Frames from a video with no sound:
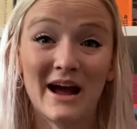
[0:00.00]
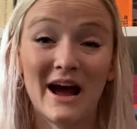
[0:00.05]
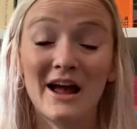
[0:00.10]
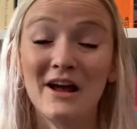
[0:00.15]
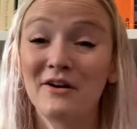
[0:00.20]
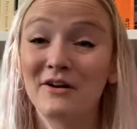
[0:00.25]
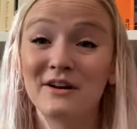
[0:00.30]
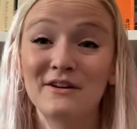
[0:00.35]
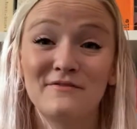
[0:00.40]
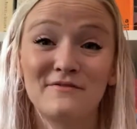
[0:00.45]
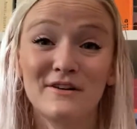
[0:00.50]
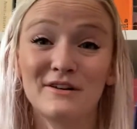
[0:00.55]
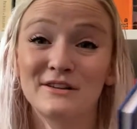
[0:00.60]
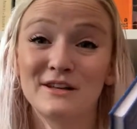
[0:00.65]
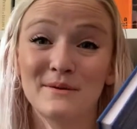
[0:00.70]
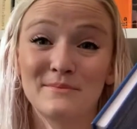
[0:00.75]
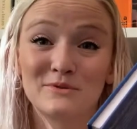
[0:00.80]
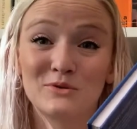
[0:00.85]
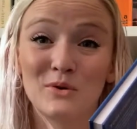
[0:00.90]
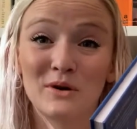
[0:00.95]
I already filled
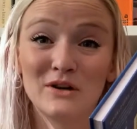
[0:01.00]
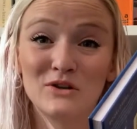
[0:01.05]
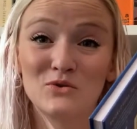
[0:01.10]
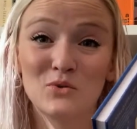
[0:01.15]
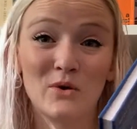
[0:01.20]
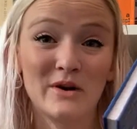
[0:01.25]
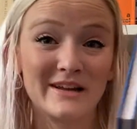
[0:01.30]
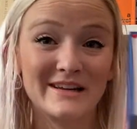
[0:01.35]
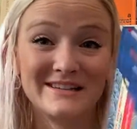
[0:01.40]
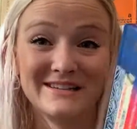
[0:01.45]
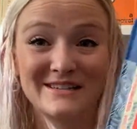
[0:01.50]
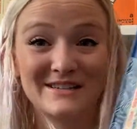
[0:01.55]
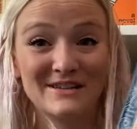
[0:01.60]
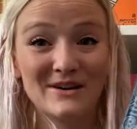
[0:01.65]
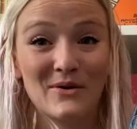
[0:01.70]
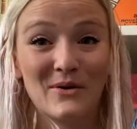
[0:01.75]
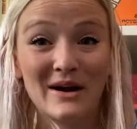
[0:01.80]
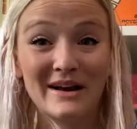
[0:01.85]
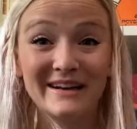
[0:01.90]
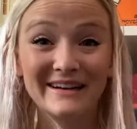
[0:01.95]
up 2020s,
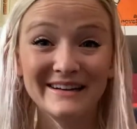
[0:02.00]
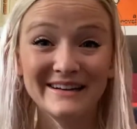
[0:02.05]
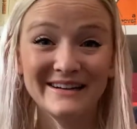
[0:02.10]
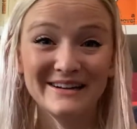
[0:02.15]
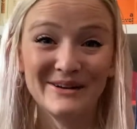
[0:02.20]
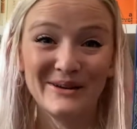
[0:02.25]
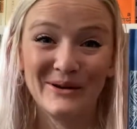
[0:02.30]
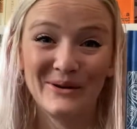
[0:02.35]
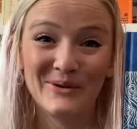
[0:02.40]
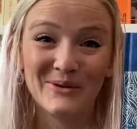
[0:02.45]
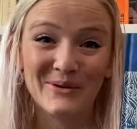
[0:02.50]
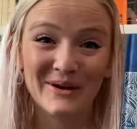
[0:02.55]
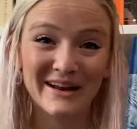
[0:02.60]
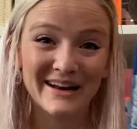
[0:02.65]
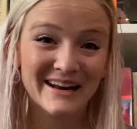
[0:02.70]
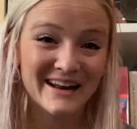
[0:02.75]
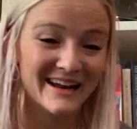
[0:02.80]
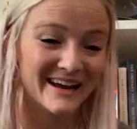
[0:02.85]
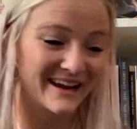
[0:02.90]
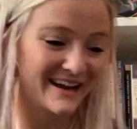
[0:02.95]
so I needed a new
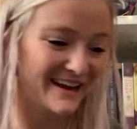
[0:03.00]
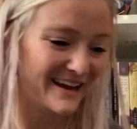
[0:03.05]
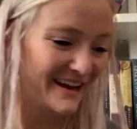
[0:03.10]
one.